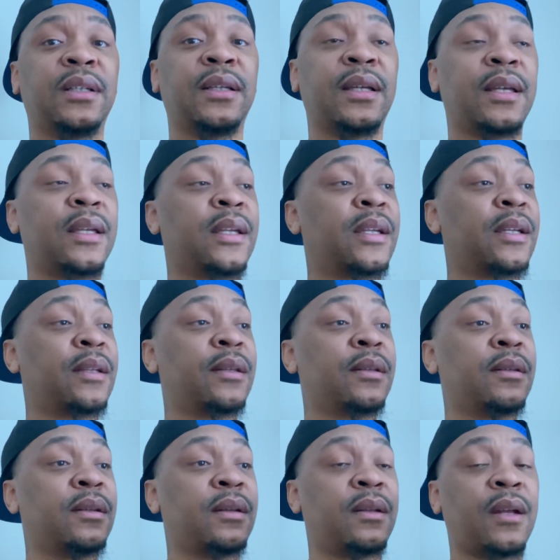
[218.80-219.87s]
And
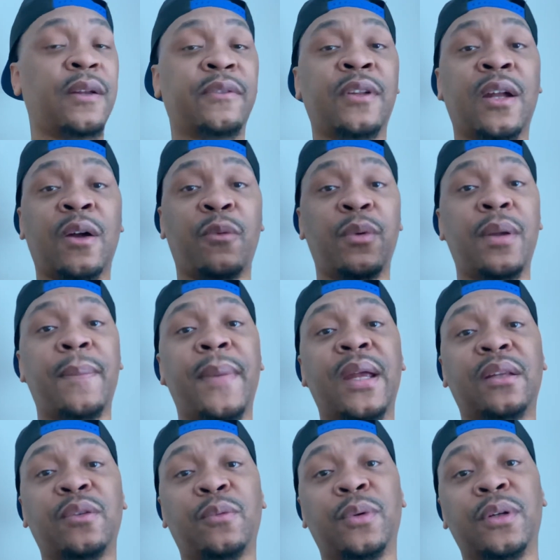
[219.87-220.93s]
after I went back
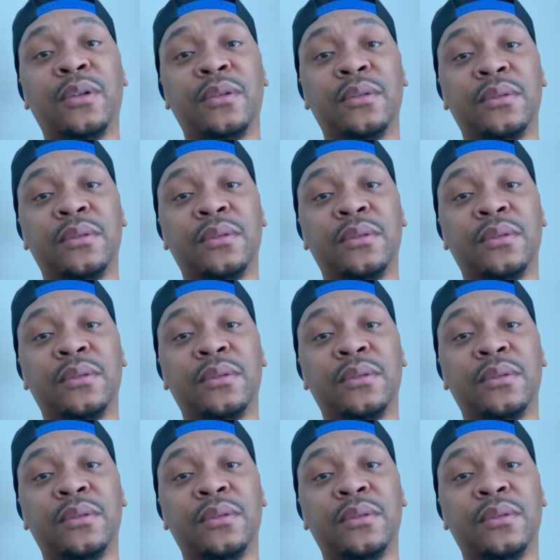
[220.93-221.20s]
to work,